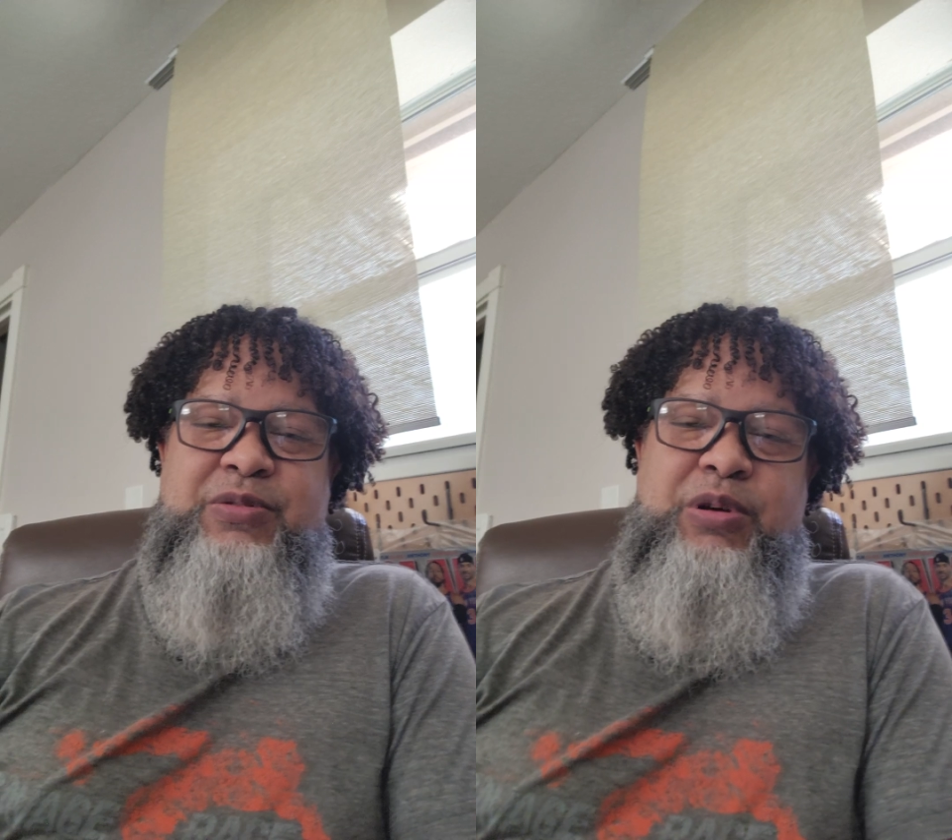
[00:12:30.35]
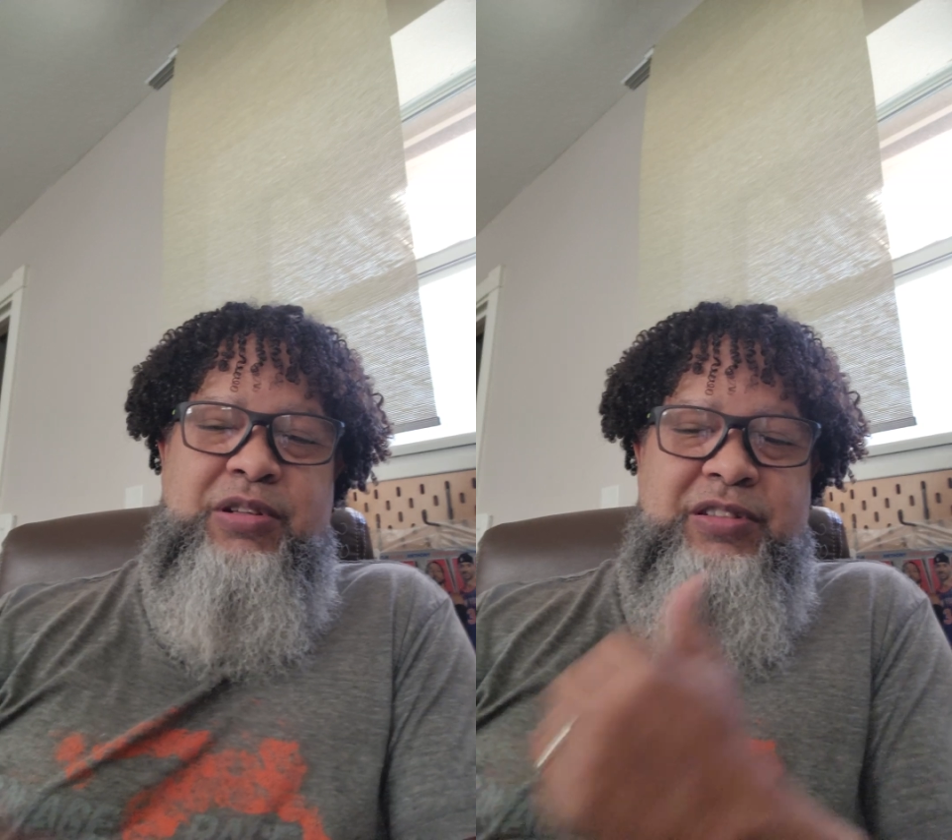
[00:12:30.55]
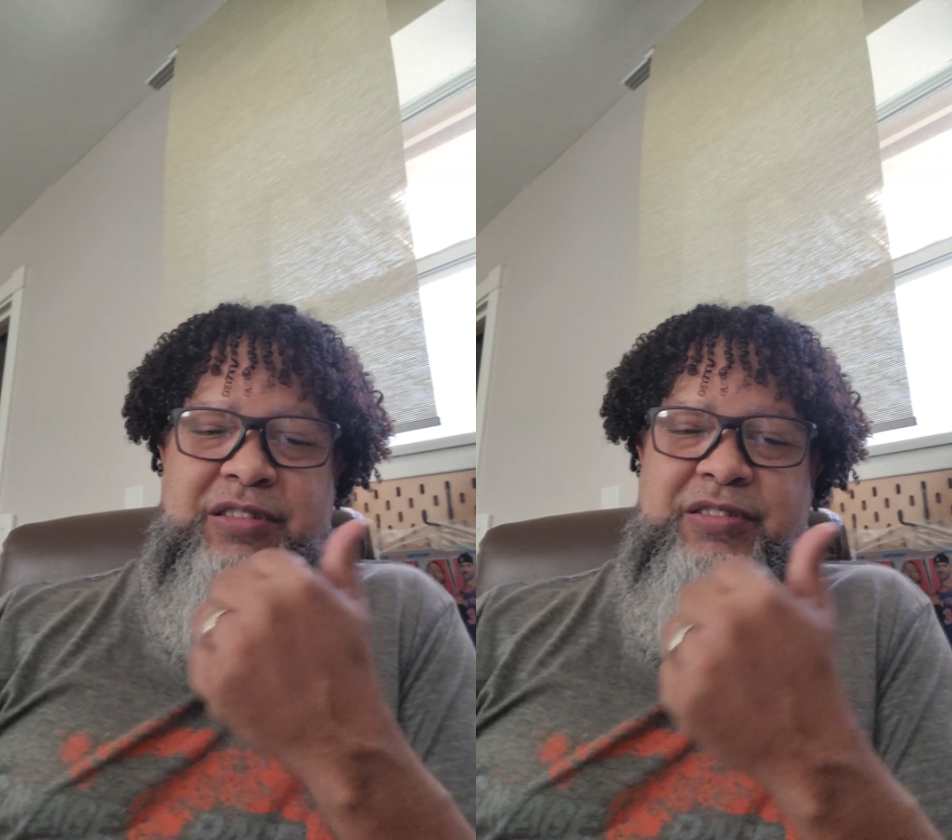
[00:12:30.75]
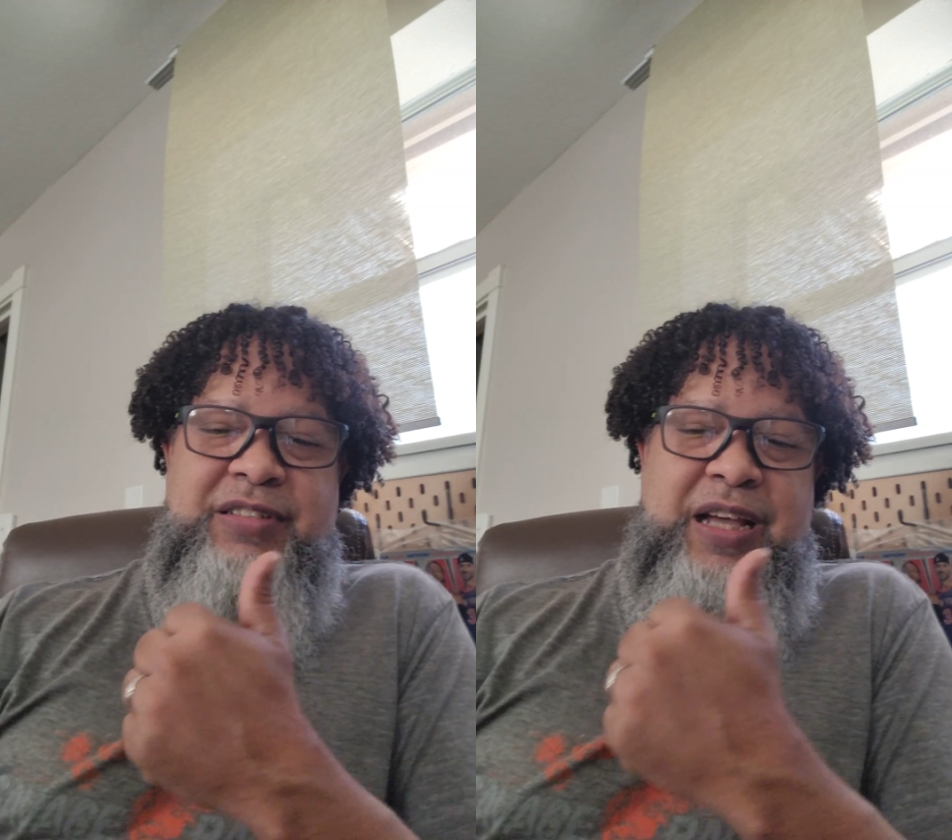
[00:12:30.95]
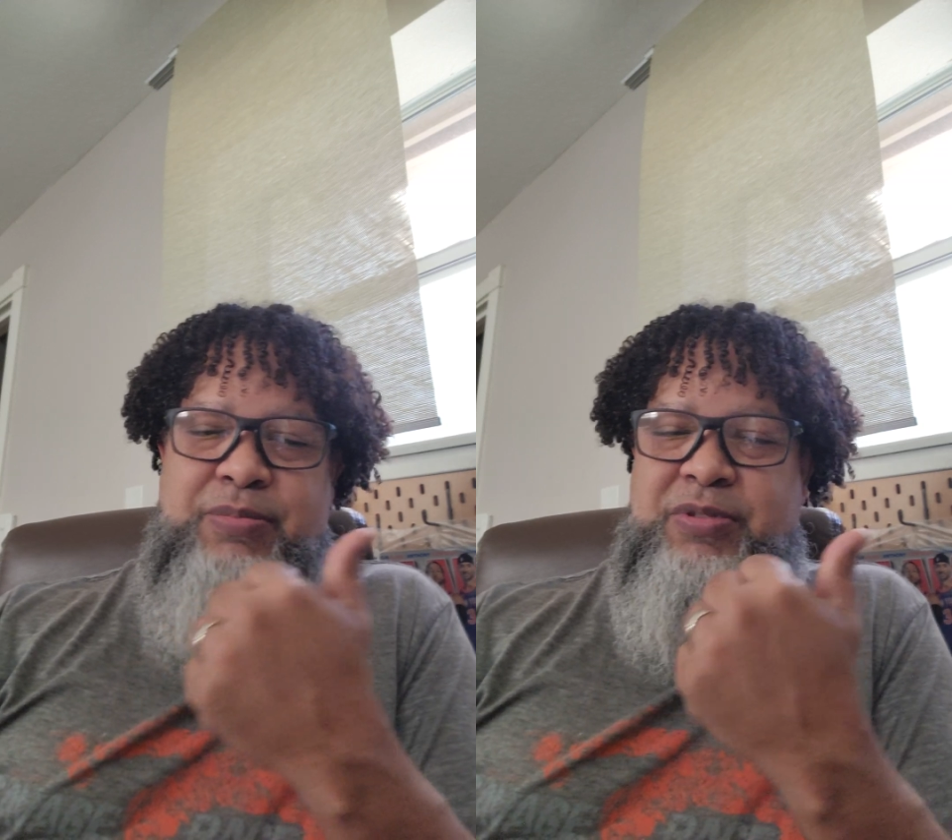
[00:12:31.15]
So all these
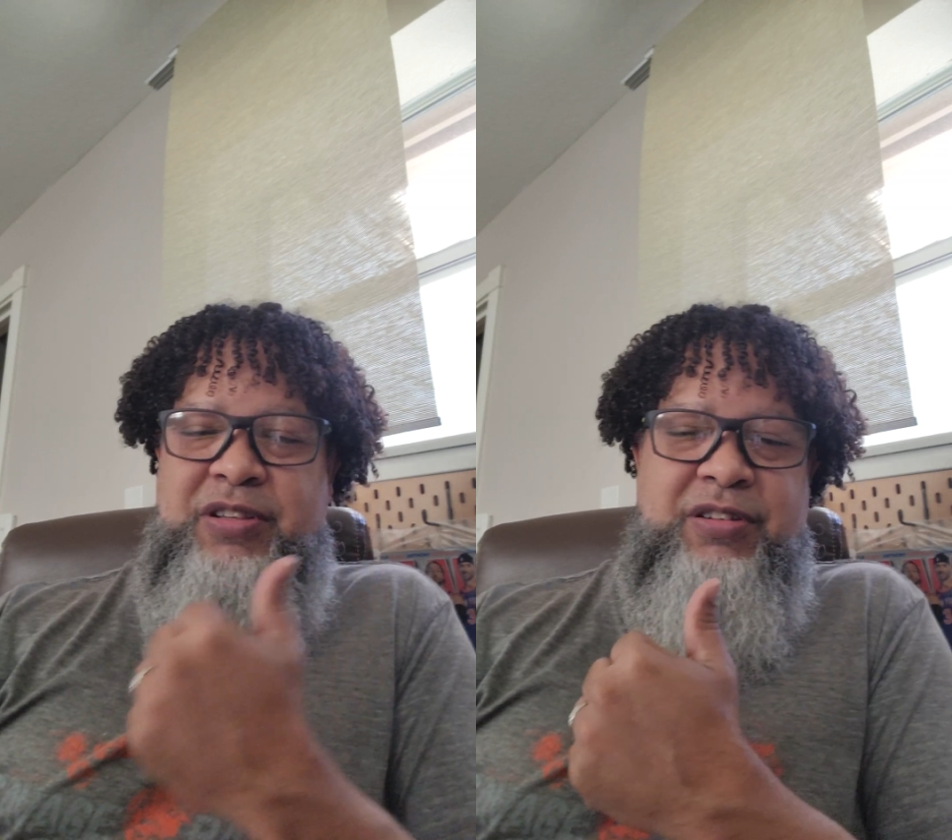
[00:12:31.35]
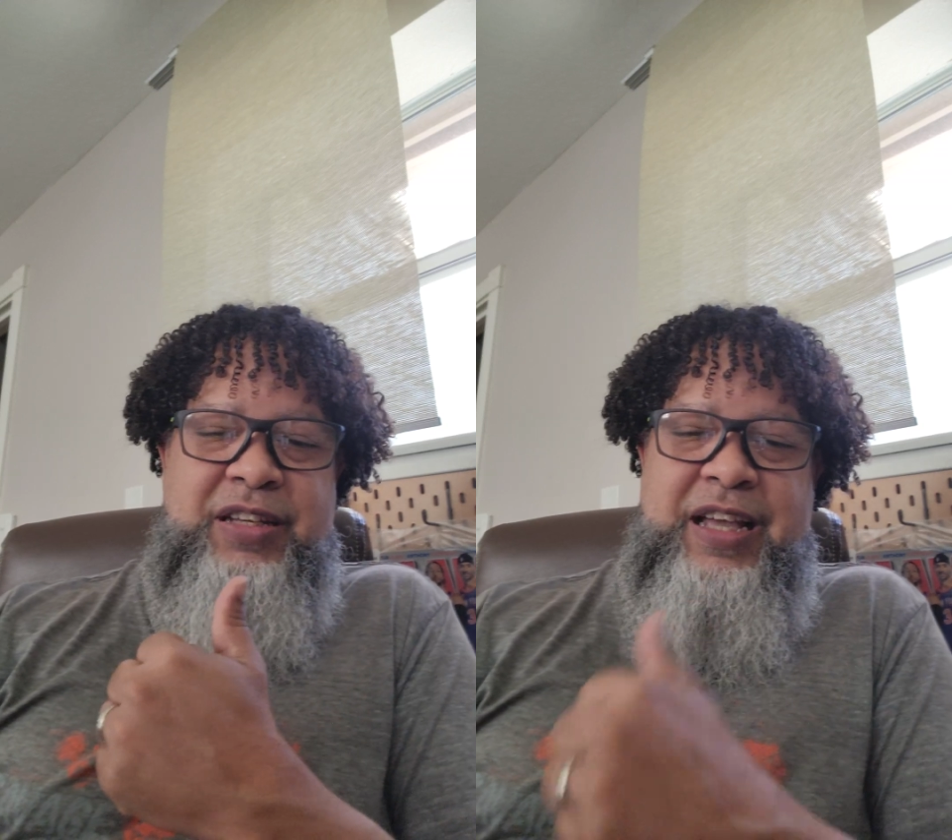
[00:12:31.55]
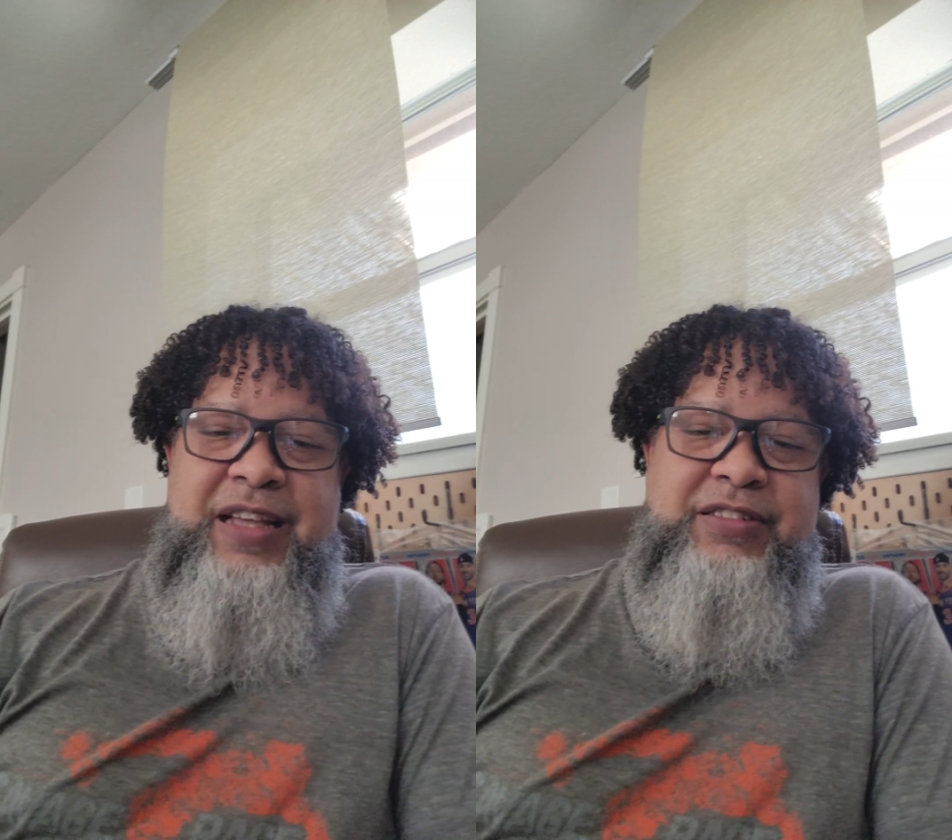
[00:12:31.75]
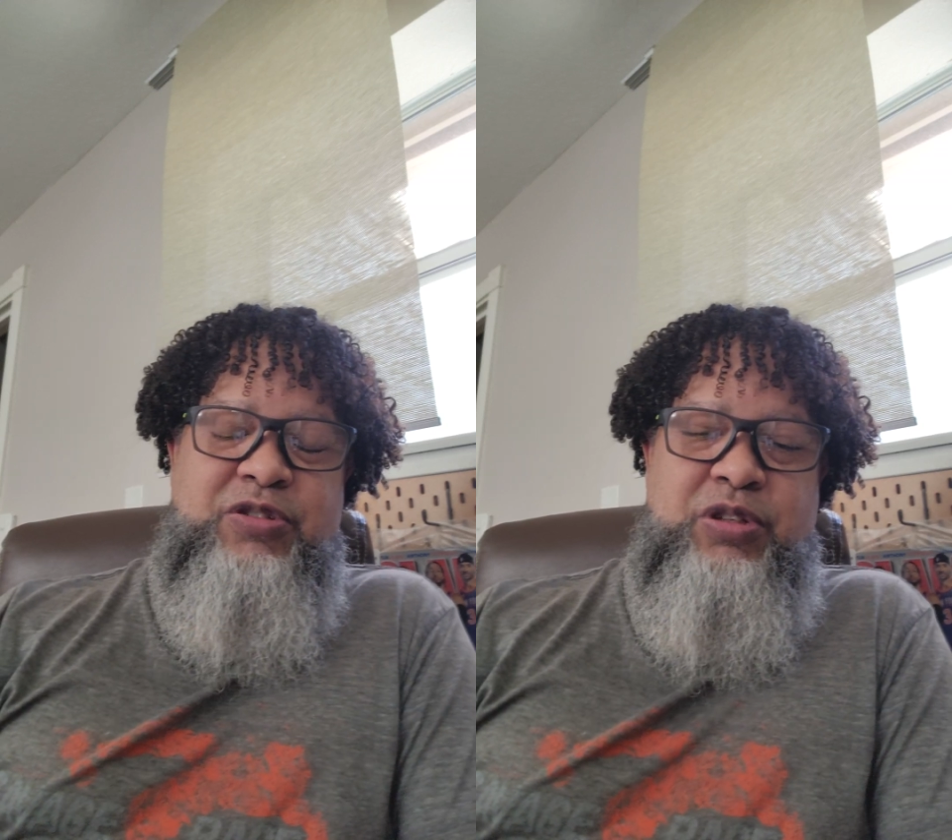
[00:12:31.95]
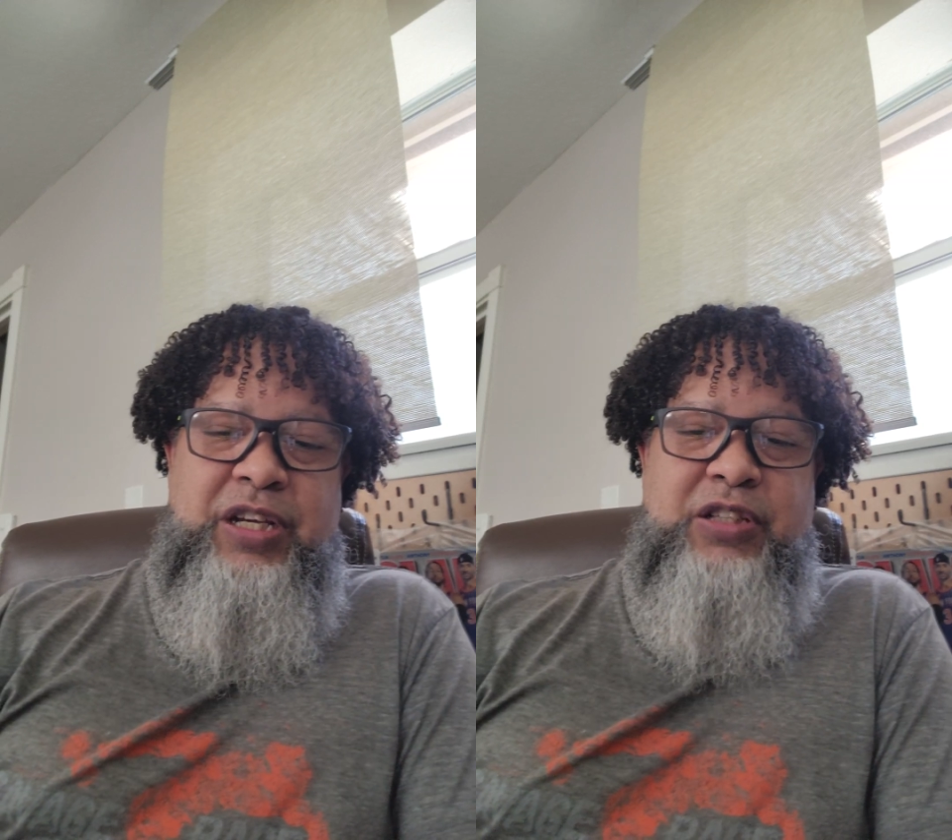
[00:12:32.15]
top tier guys that
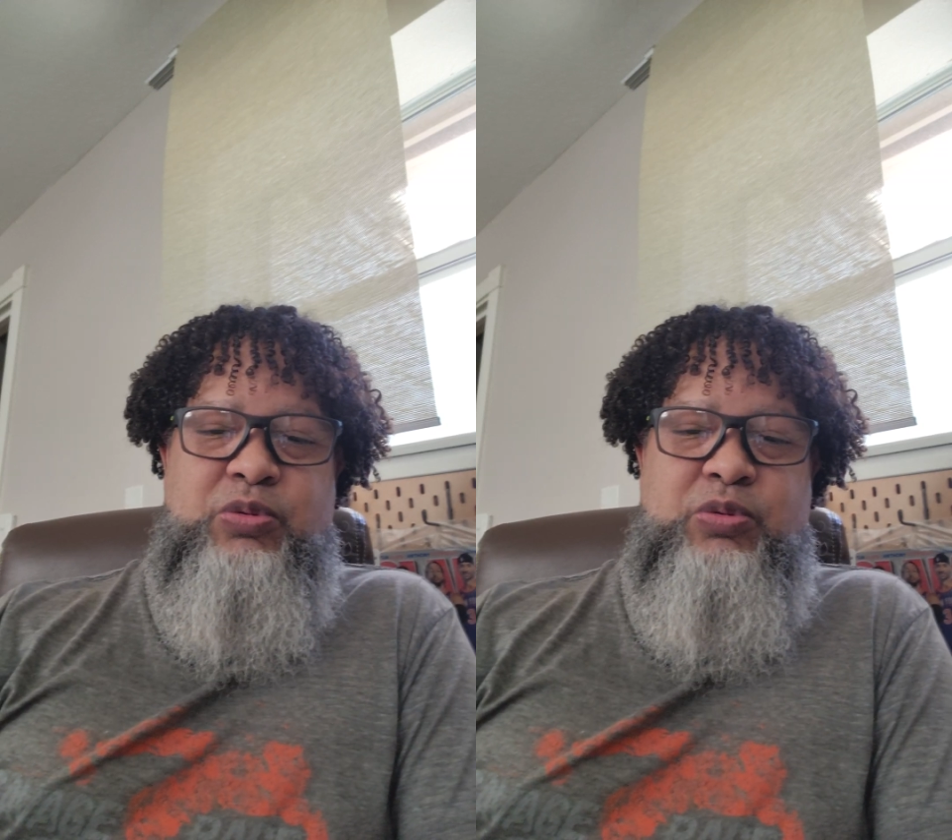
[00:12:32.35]
you guys